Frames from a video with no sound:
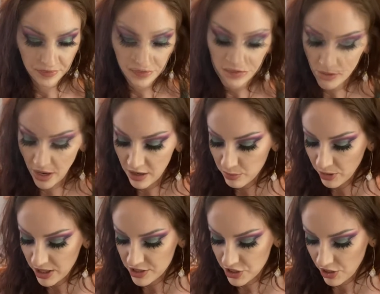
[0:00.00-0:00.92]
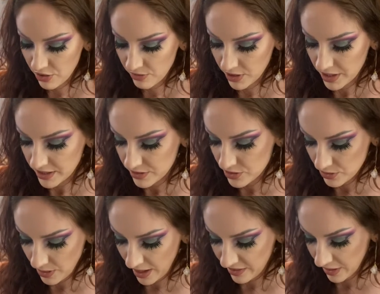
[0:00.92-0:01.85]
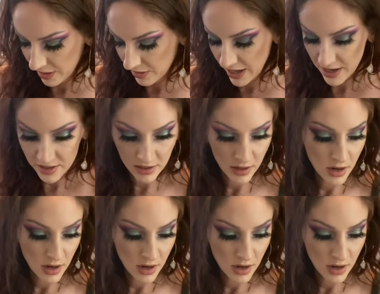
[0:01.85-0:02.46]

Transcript: So kind of branching over into highlight land,